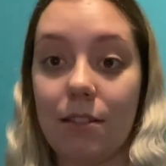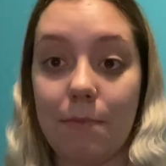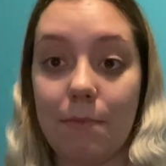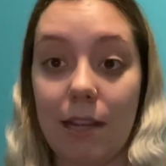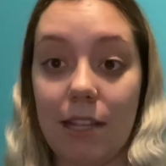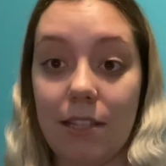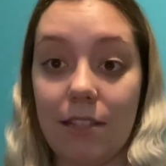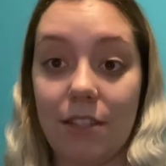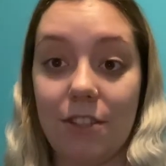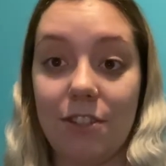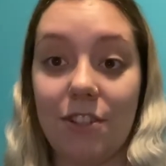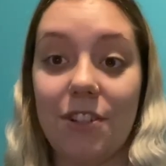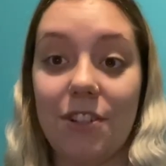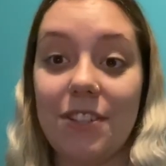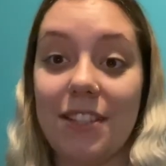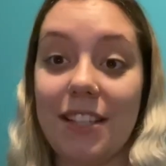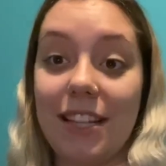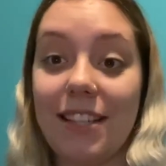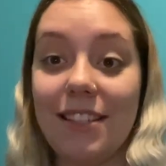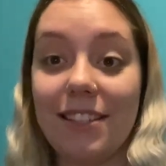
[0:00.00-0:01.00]
my
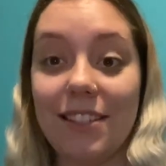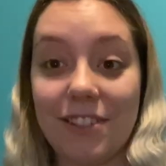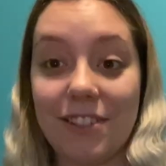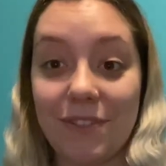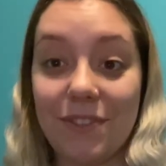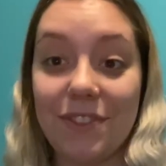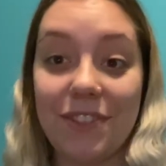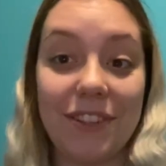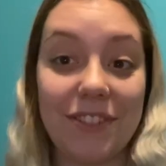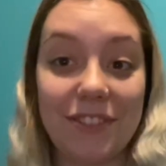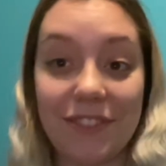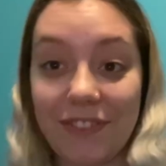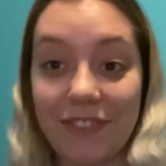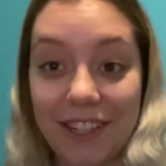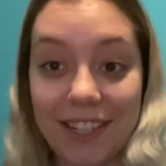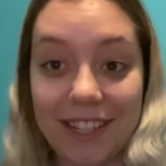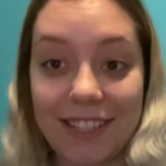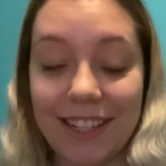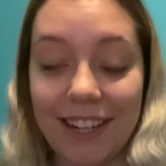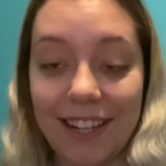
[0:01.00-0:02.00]
sisters. His sister was also very
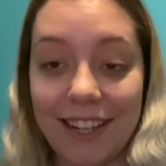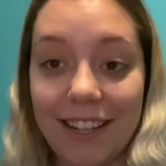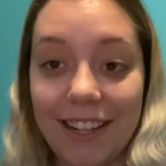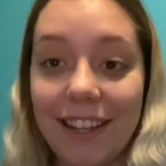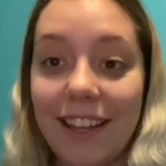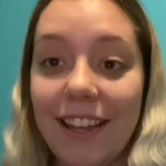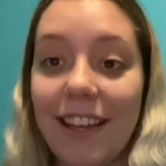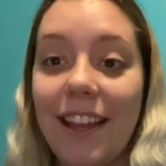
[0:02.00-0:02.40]
excited.